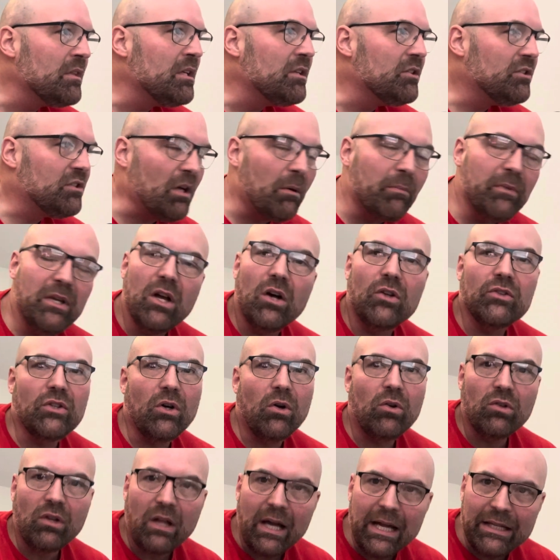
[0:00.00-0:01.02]
Some of y'all
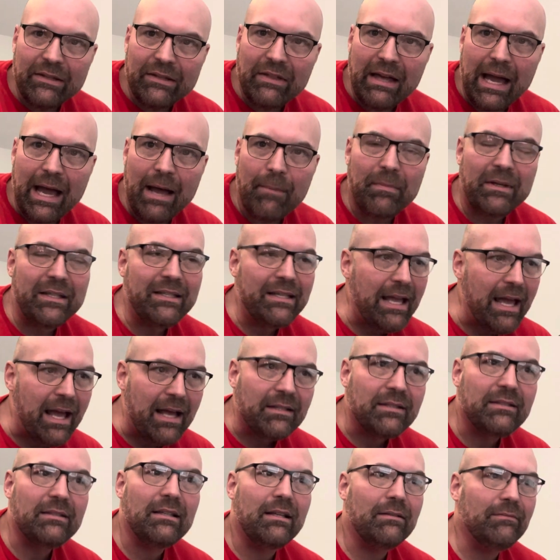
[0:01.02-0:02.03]
don't like that, but
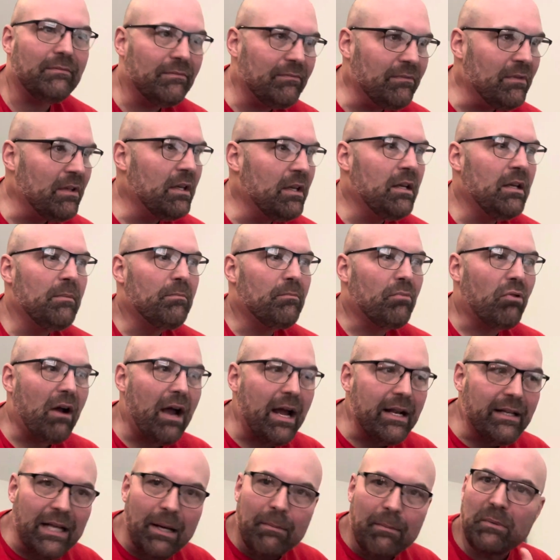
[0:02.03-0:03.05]
yes,
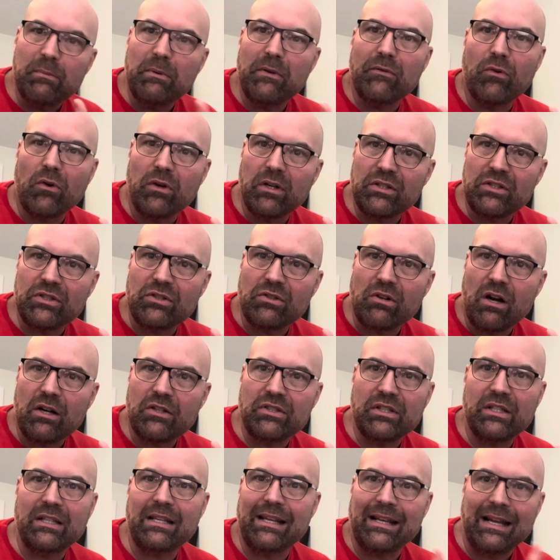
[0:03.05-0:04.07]
pride cometh before
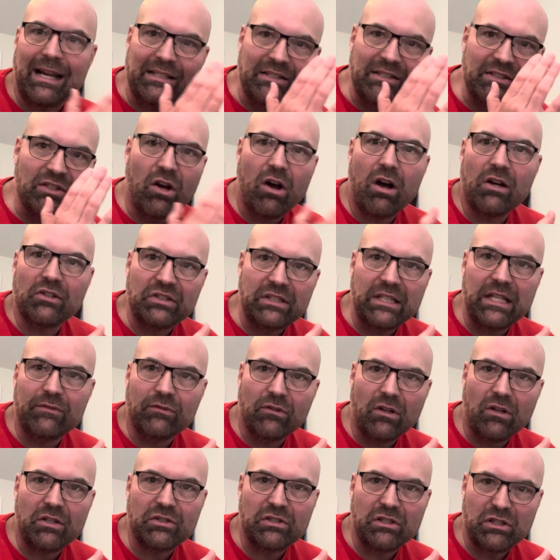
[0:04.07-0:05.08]
destruction, and I saw Steve
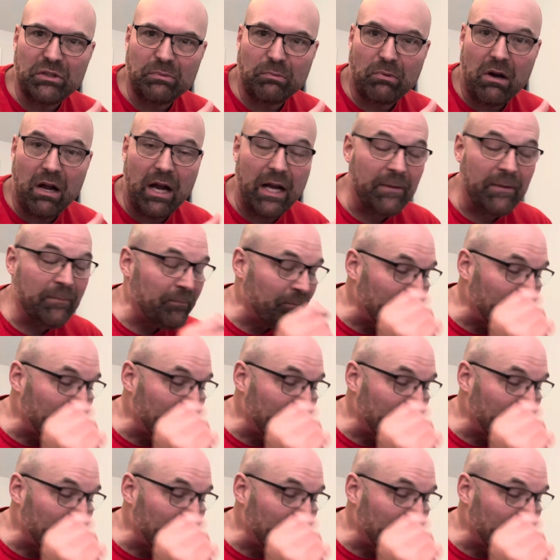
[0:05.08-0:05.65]
Lawson's pride.